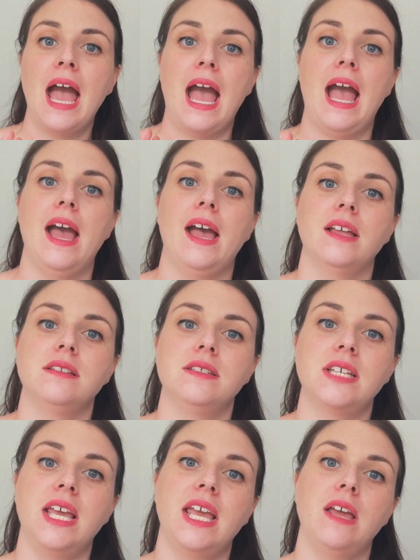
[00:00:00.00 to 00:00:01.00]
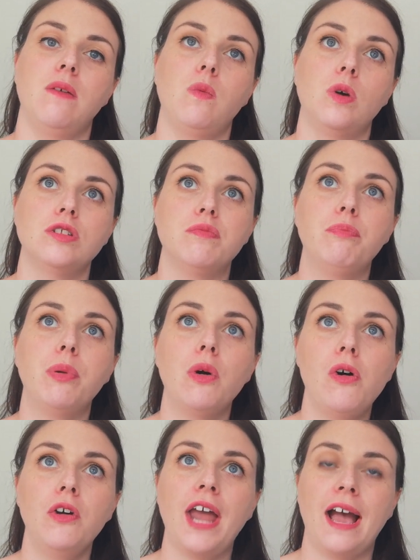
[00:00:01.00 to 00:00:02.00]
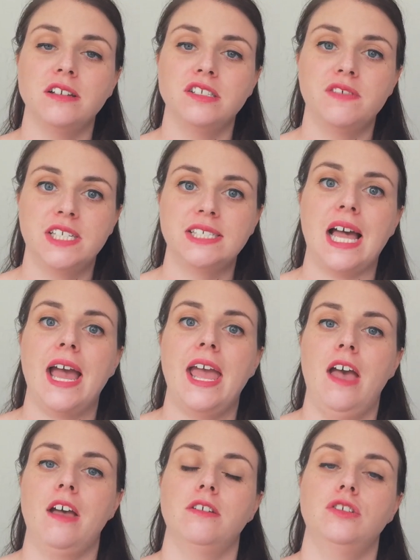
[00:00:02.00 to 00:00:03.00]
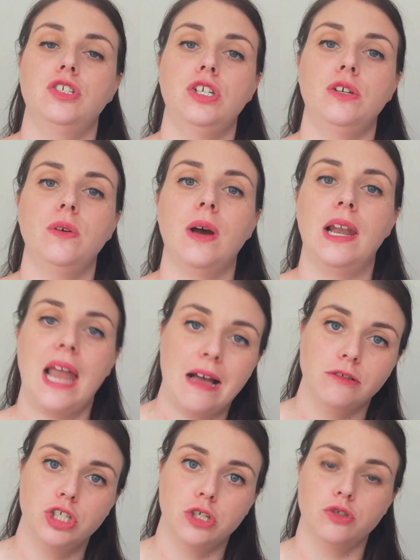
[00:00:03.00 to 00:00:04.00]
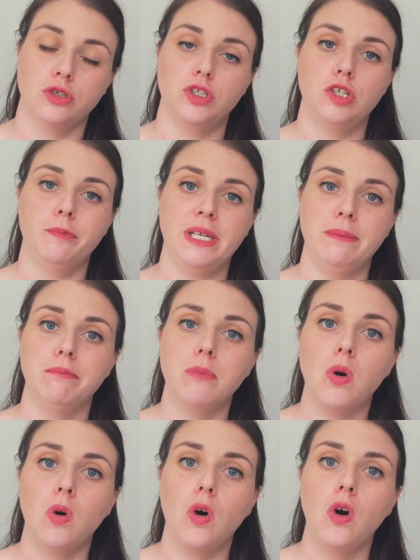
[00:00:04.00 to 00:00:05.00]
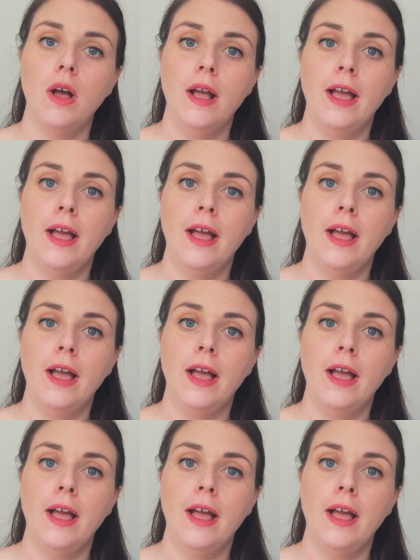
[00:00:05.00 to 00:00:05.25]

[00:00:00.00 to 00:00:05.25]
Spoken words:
And it was born out of a desire to allow children to be more